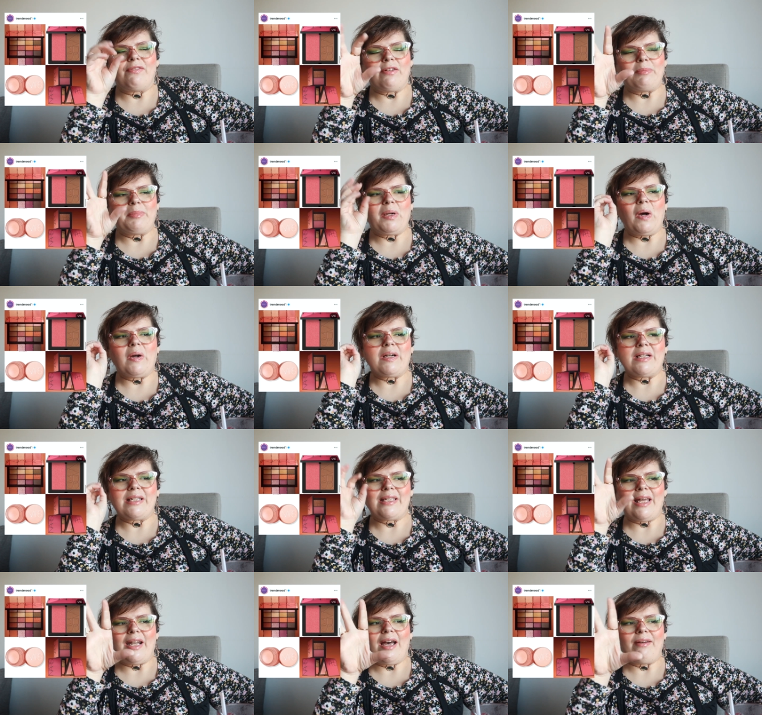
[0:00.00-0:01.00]
from
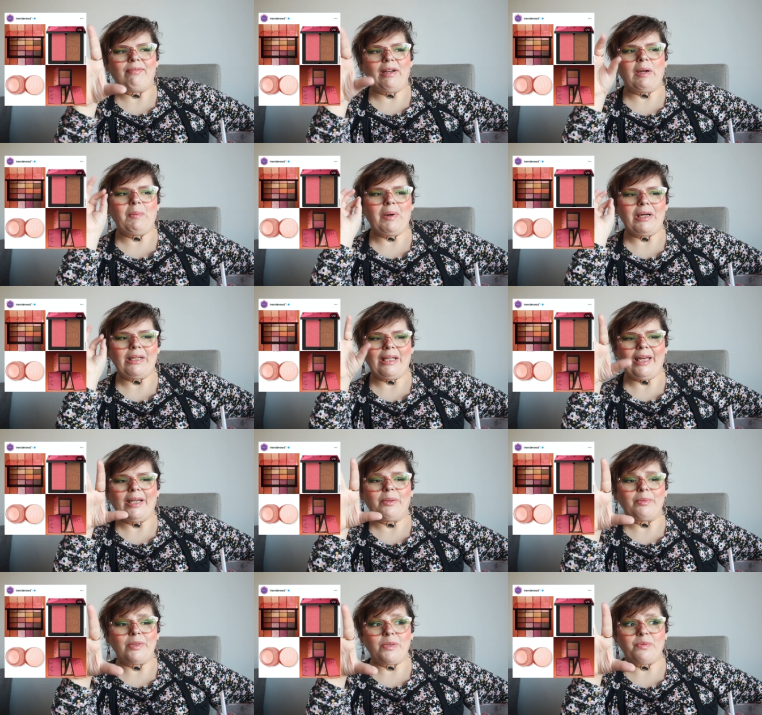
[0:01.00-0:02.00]
NARS that everyone
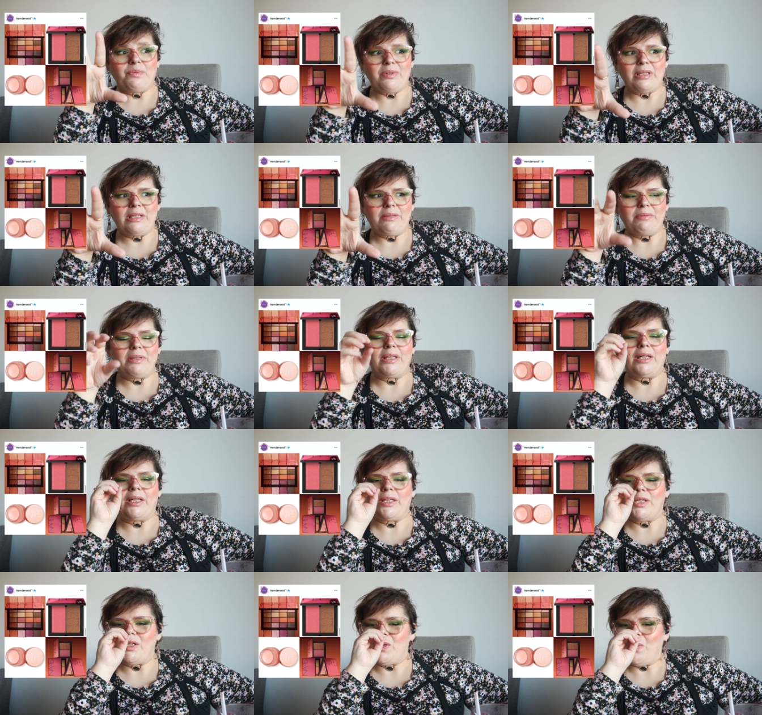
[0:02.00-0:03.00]
like was really, really
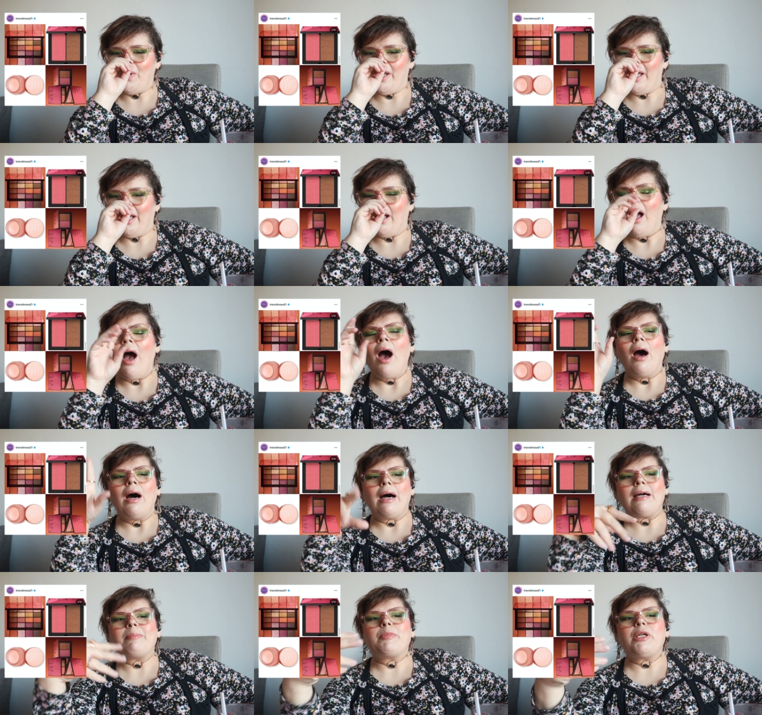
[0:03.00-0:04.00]
enjoying.
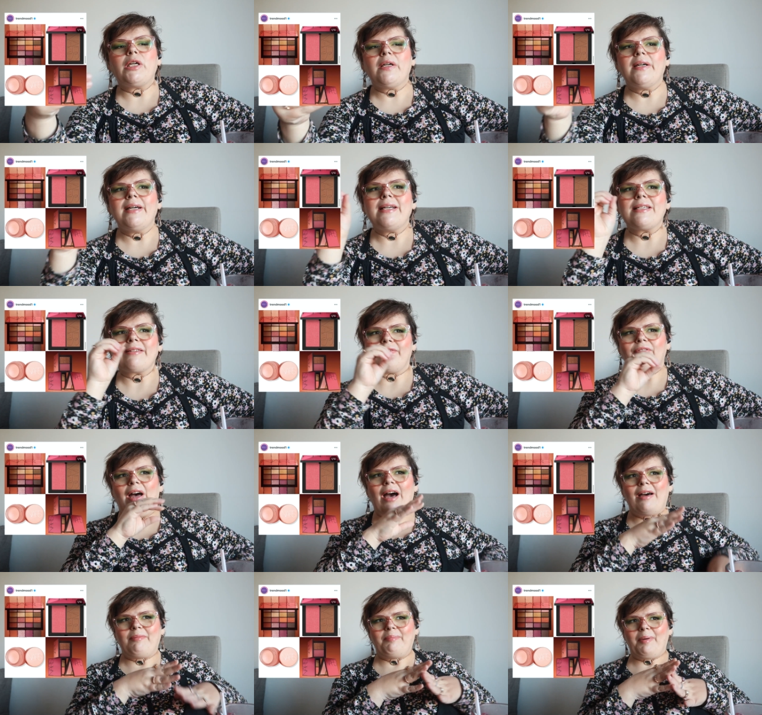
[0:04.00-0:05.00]
I'm curious if
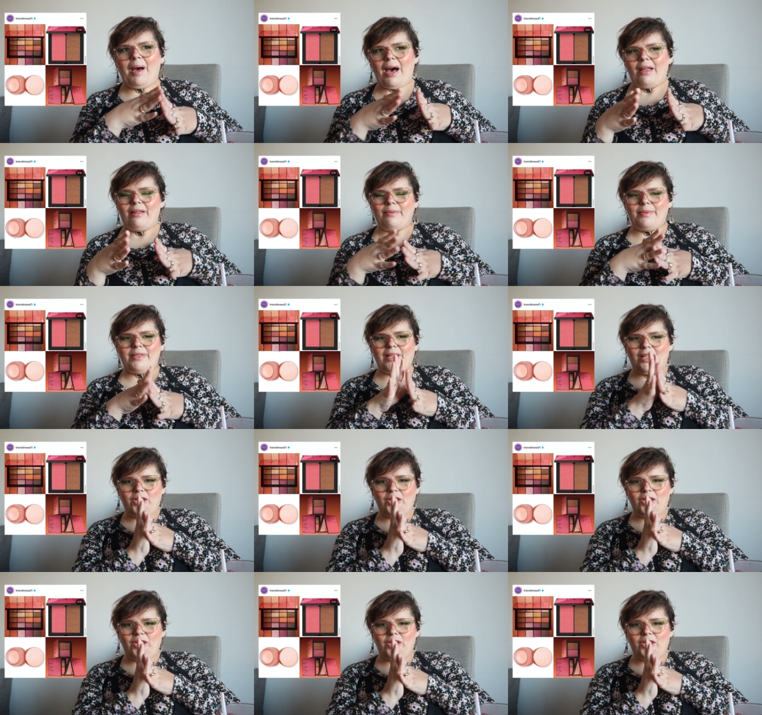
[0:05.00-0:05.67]
that palette was a